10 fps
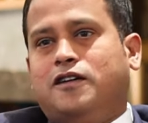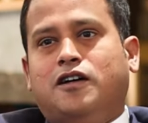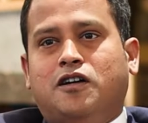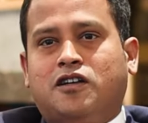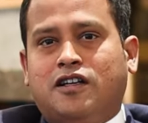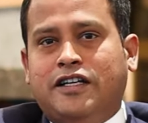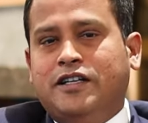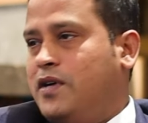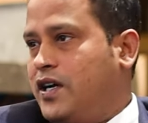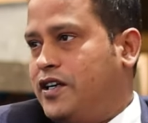a
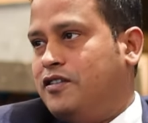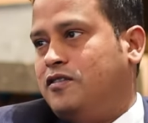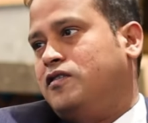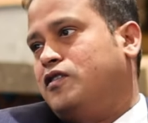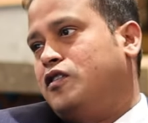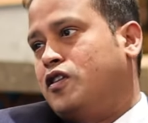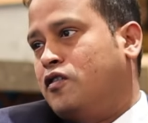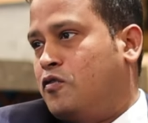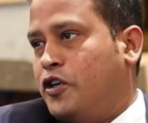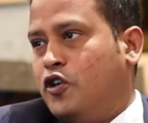clean bed, a,
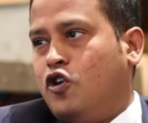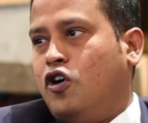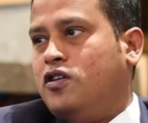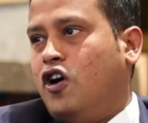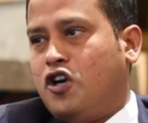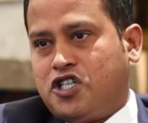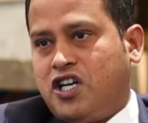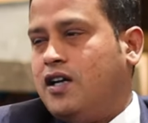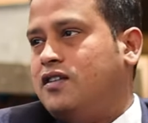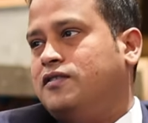you know, hot
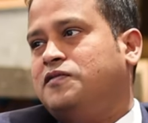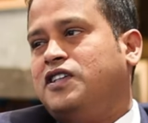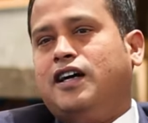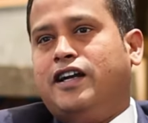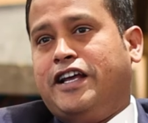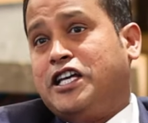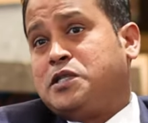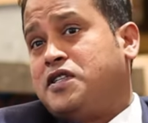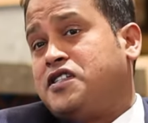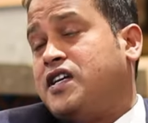shower, and an
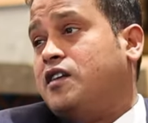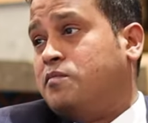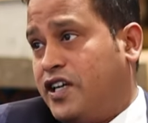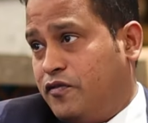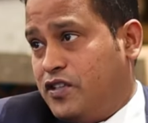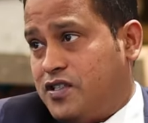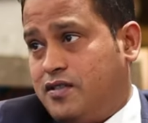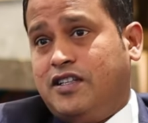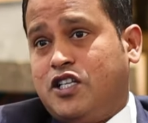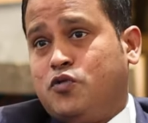express start breakfast.
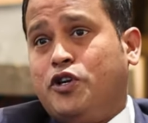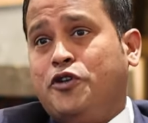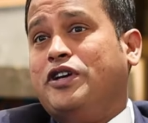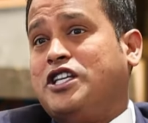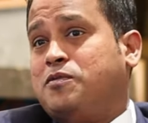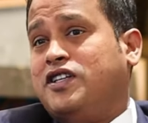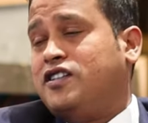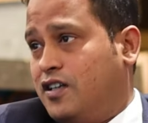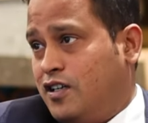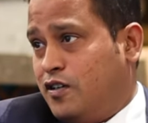That's what you expect
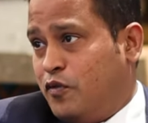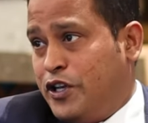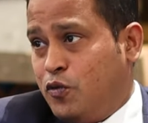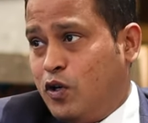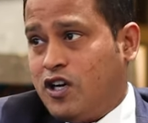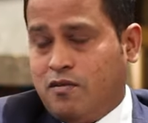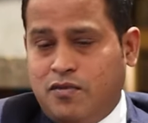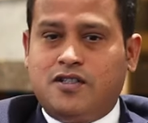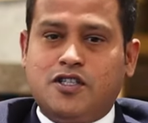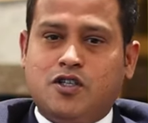when you are in a
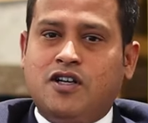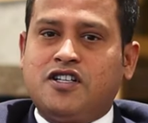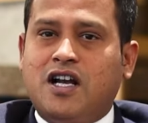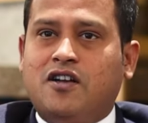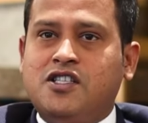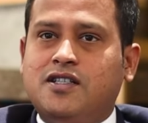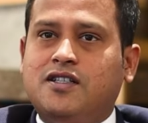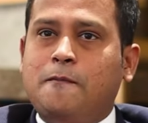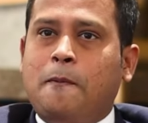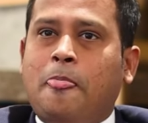business or a transit.
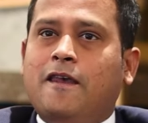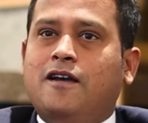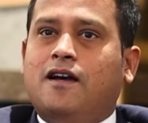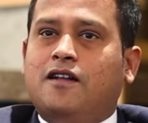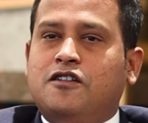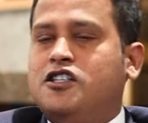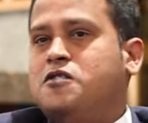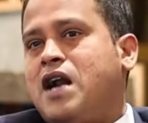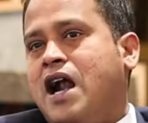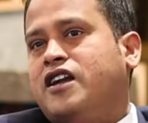This
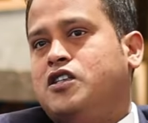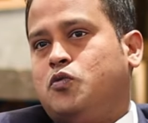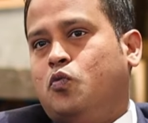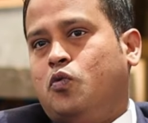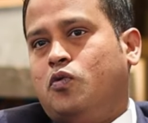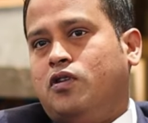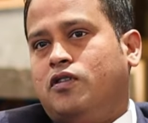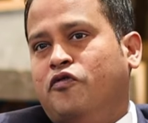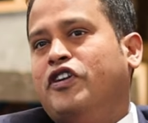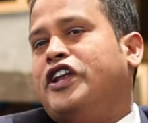brand is
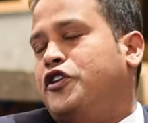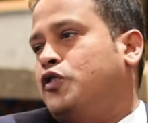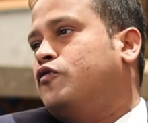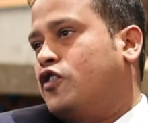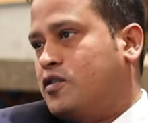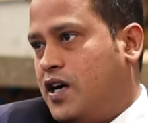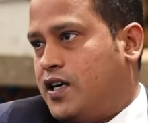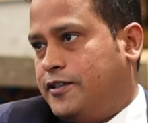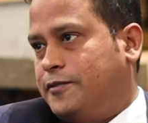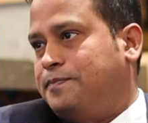very new for the
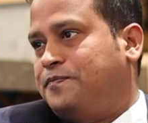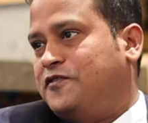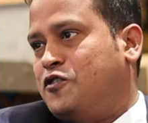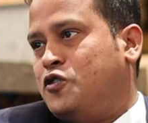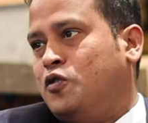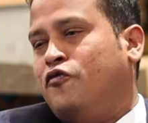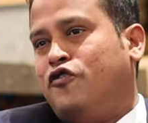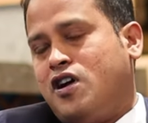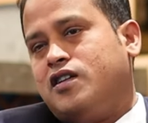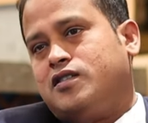market. So
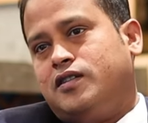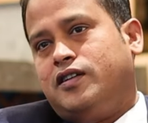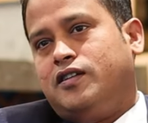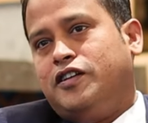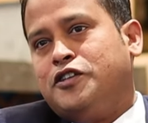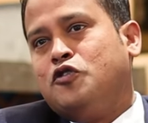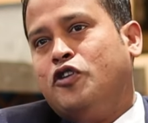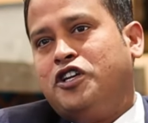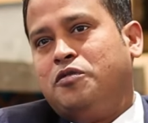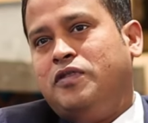for us, it's
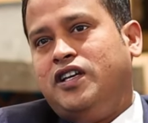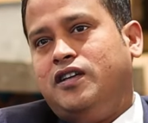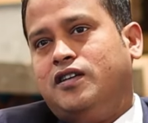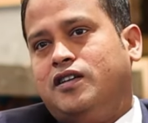going to be